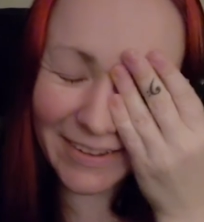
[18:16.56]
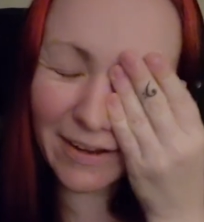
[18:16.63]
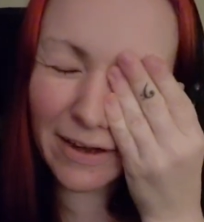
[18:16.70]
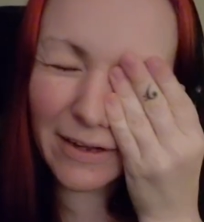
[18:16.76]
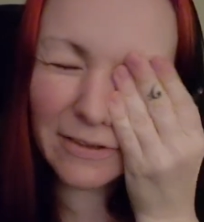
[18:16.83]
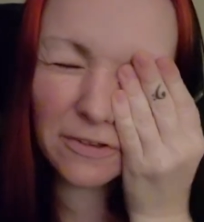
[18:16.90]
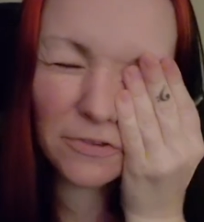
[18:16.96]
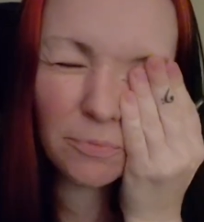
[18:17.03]

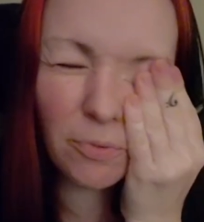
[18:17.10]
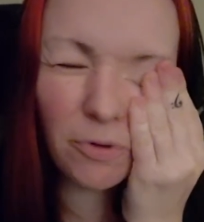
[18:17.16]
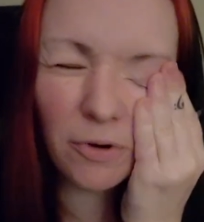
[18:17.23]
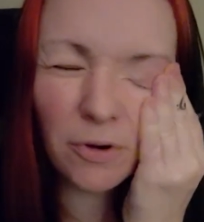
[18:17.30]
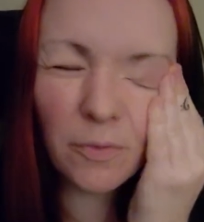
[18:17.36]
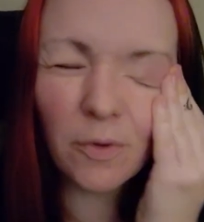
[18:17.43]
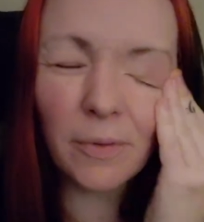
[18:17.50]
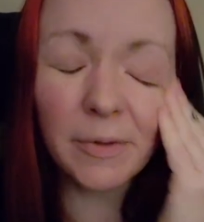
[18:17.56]
God, this
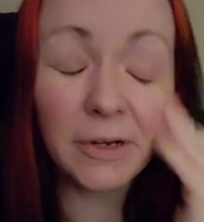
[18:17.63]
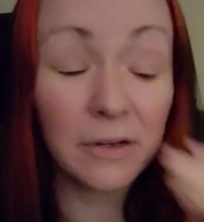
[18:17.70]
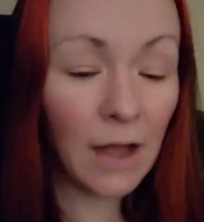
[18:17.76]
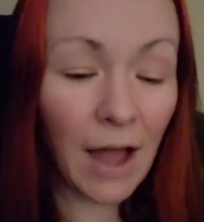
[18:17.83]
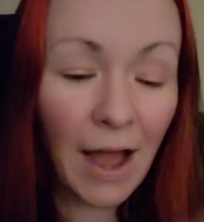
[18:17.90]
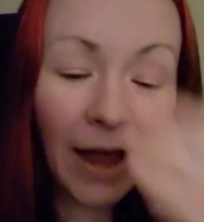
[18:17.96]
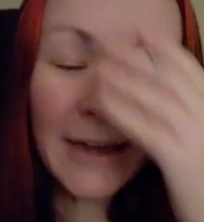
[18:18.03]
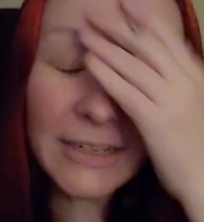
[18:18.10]
poor woman.
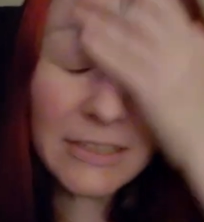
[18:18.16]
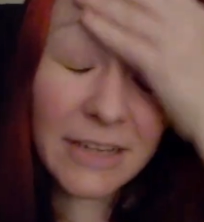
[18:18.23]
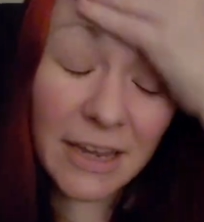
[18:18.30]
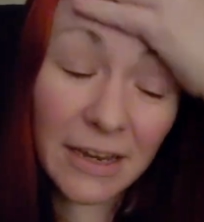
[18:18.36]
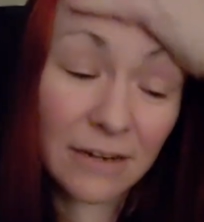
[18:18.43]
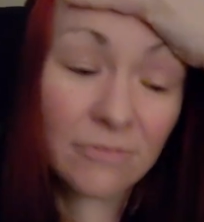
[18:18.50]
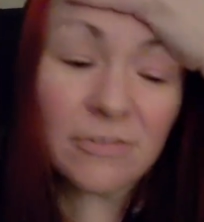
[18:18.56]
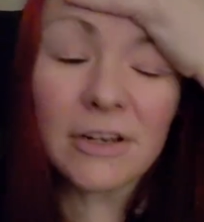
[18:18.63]
I
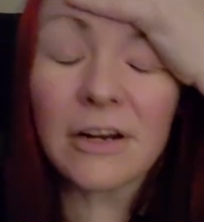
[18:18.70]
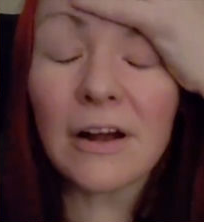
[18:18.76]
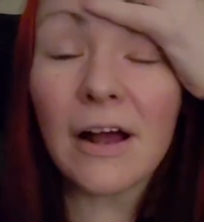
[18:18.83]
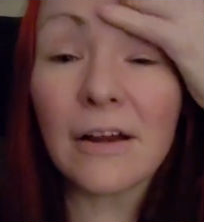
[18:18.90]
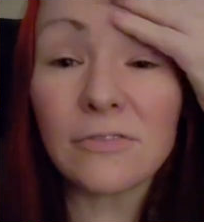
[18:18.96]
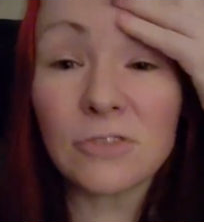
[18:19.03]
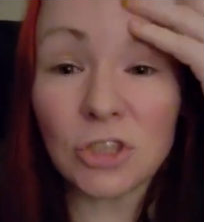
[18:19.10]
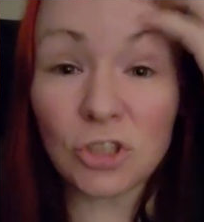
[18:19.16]
can't figure
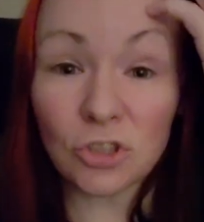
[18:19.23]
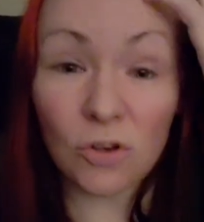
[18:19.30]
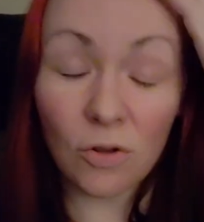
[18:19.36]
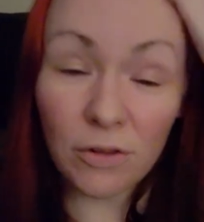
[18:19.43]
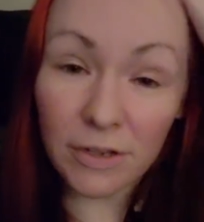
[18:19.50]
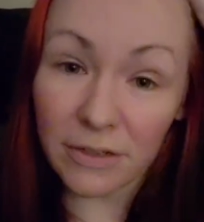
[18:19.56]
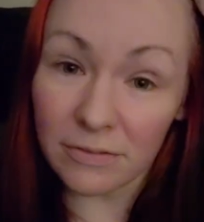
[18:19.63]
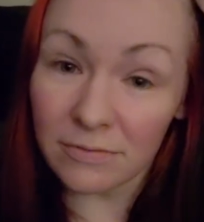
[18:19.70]
out if she's
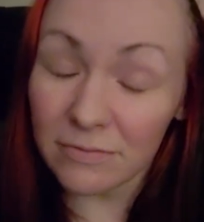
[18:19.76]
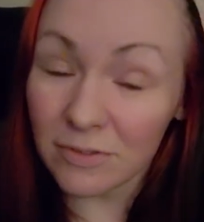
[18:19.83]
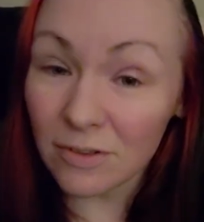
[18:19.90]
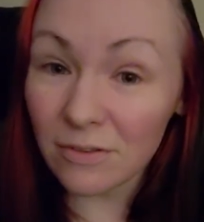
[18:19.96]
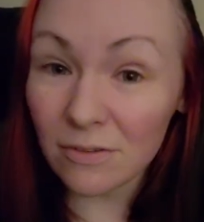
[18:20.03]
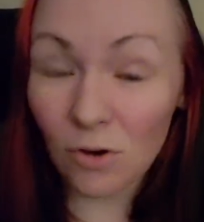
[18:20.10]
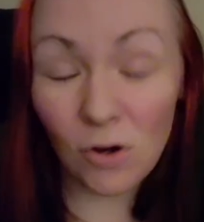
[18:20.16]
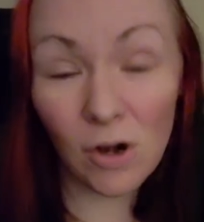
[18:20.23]
trolling
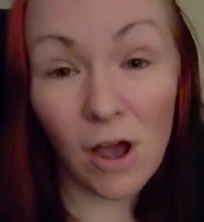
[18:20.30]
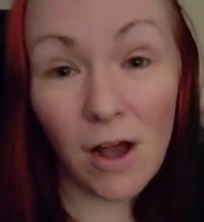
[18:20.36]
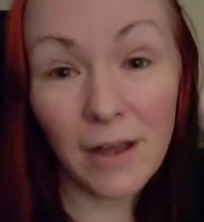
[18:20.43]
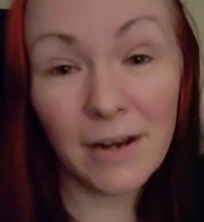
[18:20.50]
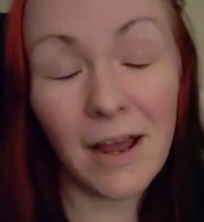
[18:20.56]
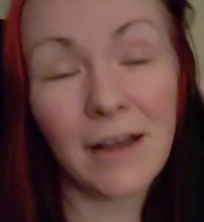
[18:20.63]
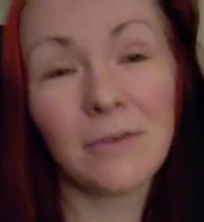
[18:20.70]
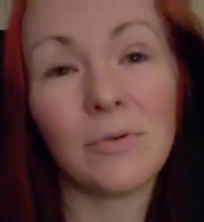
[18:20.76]
or
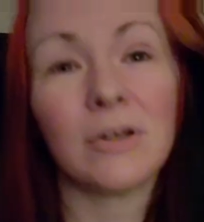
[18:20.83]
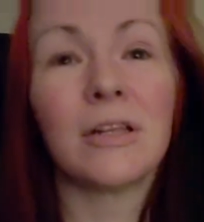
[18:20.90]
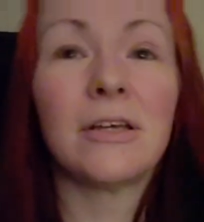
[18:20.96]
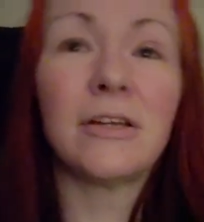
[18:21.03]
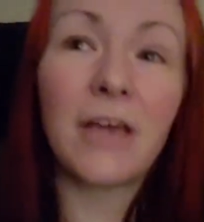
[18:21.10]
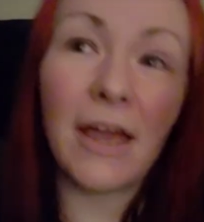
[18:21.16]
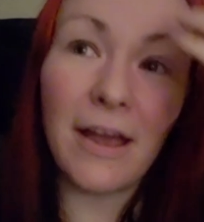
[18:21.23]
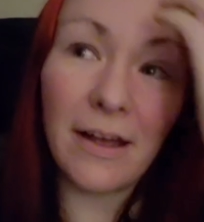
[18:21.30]
not. I really
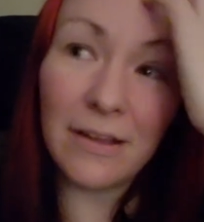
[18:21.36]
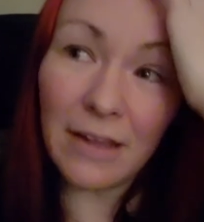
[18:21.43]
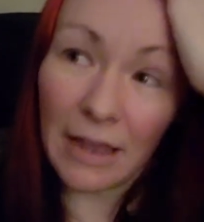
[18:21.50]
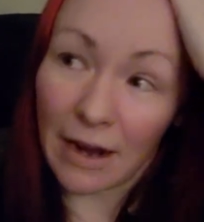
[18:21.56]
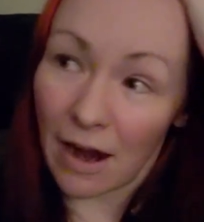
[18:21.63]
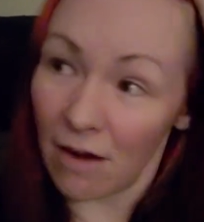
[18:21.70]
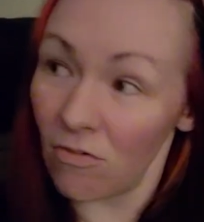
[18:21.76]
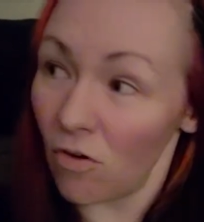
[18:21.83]
can't.
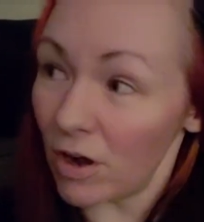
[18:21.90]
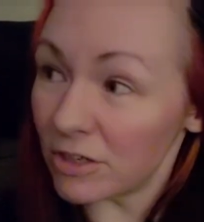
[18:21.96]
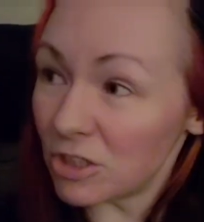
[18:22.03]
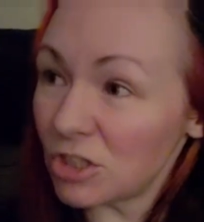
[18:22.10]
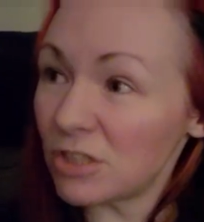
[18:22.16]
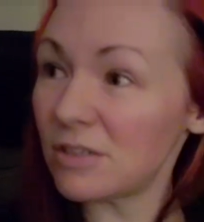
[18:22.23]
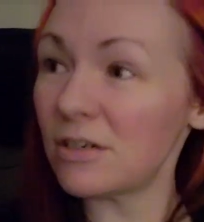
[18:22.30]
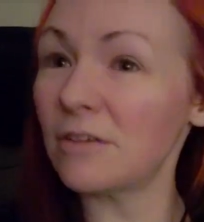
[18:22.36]
Like, I've
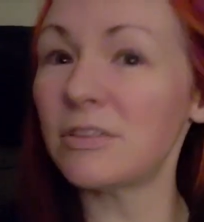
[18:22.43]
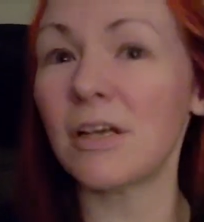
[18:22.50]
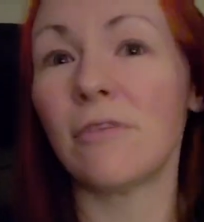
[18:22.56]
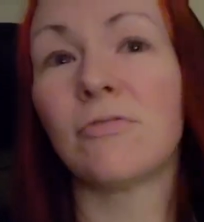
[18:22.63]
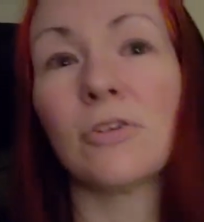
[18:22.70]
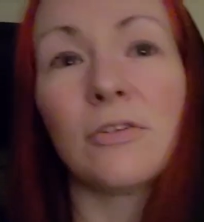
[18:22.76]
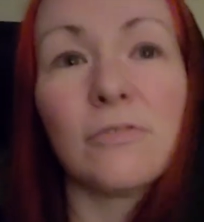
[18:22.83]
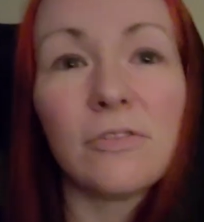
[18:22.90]
watched
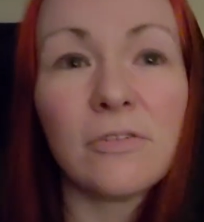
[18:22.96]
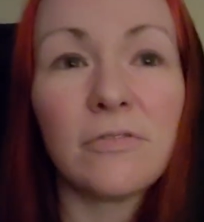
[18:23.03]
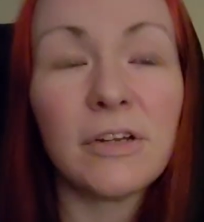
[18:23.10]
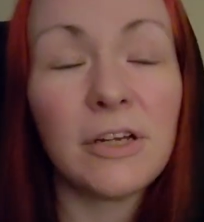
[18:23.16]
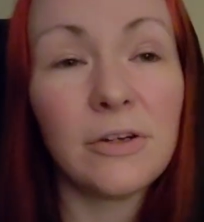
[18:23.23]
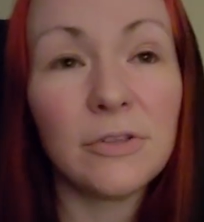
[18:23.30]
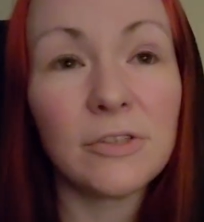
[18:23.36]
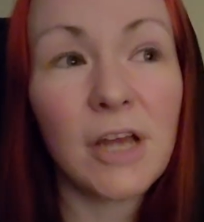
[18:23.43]
several of her
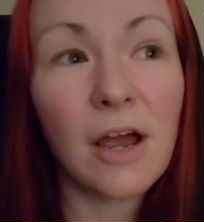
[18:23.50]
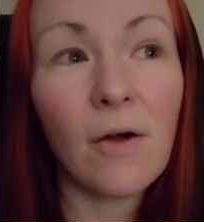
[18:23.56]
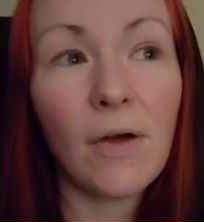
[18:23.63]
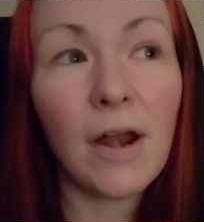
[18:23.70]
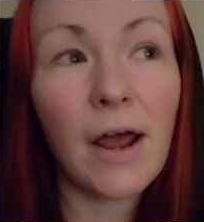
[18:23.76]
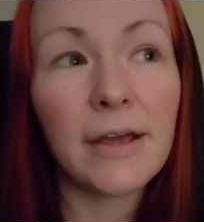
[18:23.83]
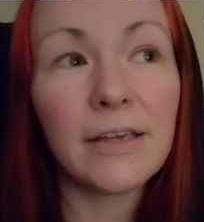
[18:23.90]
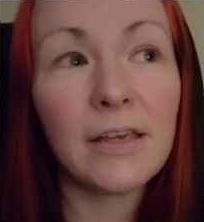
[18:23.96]
videos now,
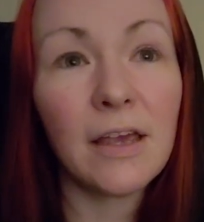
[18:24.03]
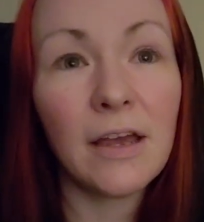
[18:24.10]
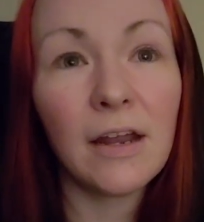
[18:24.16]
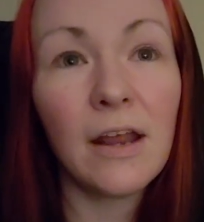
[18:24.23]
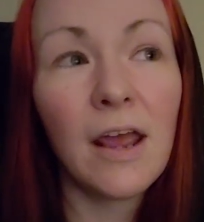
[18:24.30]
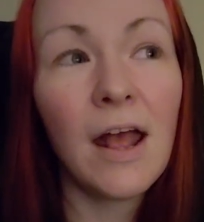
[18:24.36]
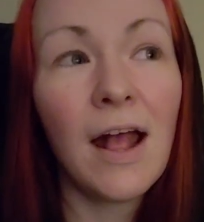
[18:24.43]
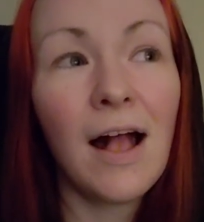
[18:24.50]
and I can't.
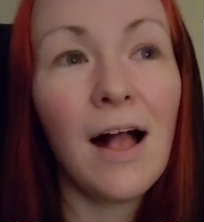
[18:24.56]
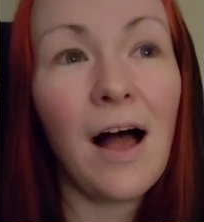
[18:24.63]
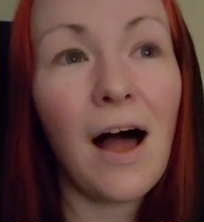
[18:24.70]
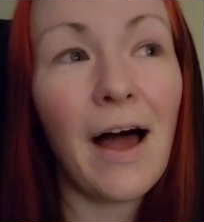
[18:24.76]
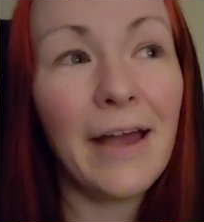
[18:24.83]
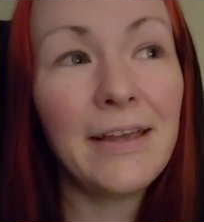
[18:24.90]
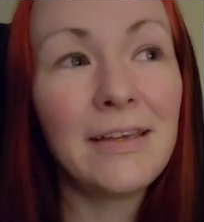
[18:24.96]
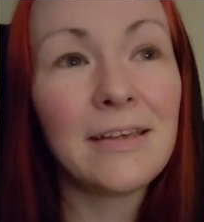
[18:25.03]

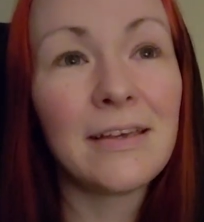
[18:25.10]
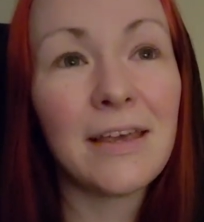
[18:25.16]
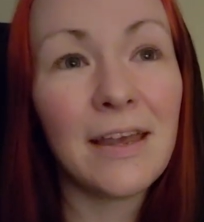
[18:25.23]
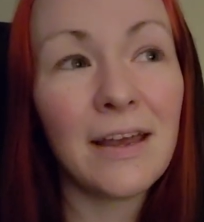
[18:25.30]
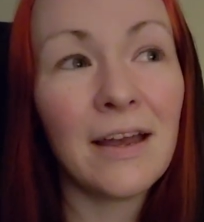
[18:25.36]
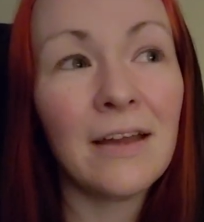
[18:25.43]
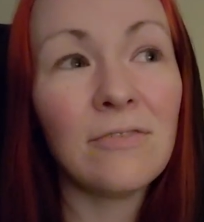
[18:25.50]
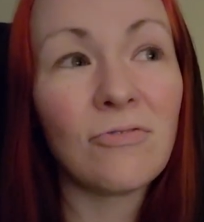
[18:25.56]
I
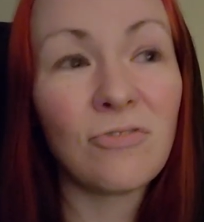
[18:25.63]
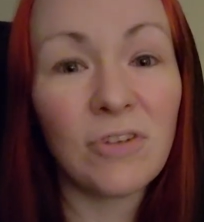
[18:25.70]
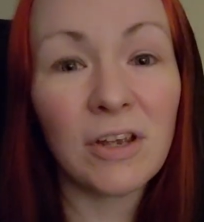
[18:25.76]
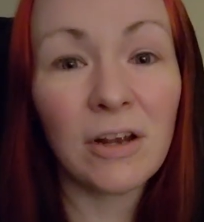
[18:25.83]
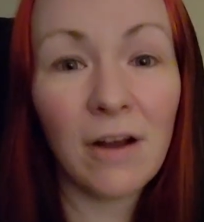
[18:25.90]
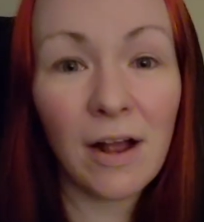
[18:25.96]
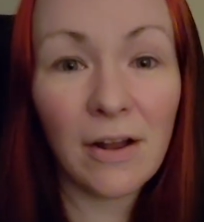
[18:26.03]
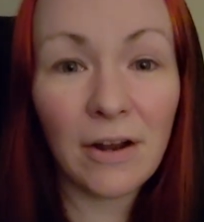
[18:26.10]
can't
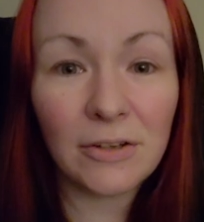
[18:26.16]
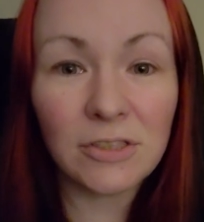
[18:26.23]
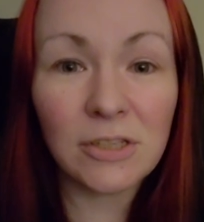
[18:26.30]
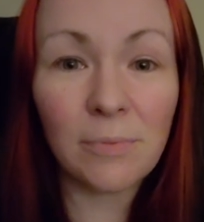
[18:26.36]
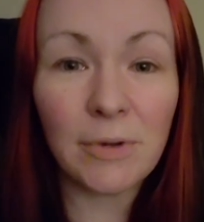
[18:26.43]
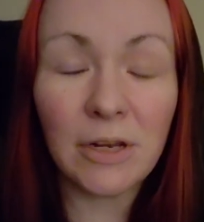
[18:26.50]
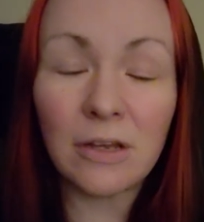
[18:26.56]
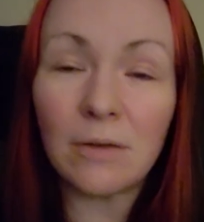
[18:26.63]
figure out how
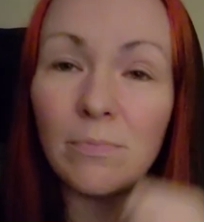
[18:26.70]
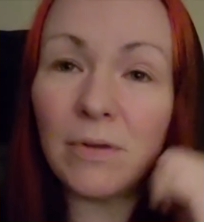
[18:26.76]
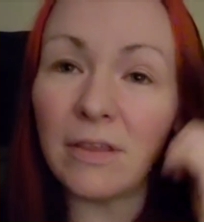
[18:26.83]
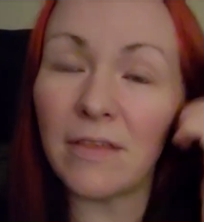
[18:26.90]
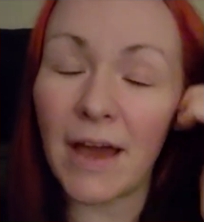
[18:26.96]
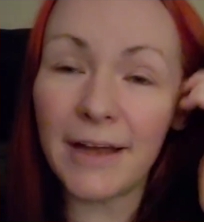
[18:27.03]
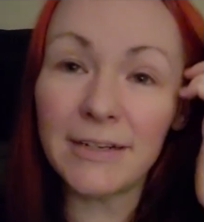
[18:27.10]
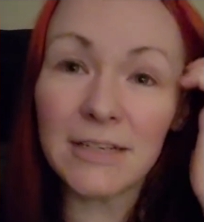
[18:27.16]
somebody could be
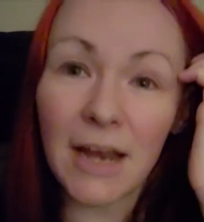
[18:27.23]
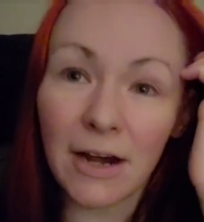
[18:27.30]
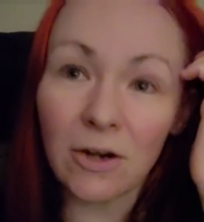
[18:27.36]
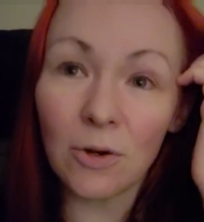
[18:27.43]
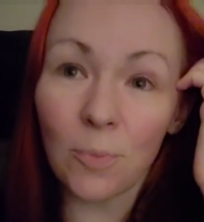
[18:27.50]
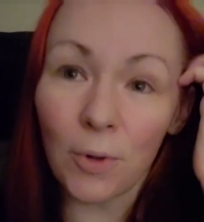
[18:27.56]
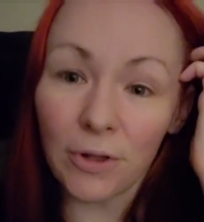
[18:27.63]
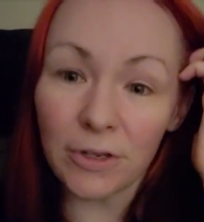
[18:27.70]
that
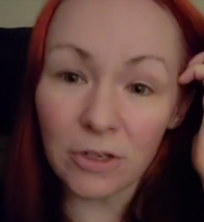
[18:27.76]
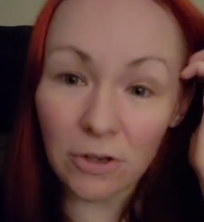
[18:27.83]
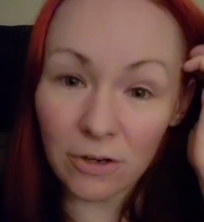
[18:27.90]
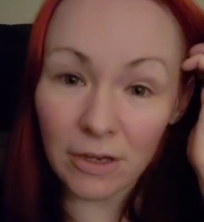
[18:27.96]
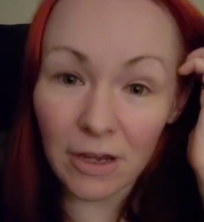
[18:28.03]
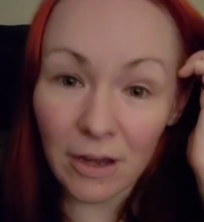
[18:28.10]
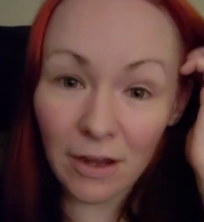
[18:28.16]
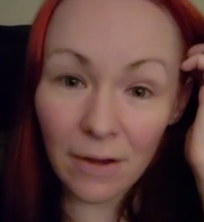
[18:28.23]
terrible at
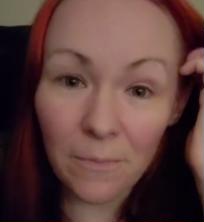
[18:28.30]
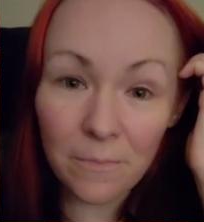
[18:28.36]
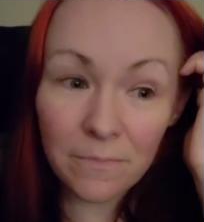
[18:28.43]
cooking.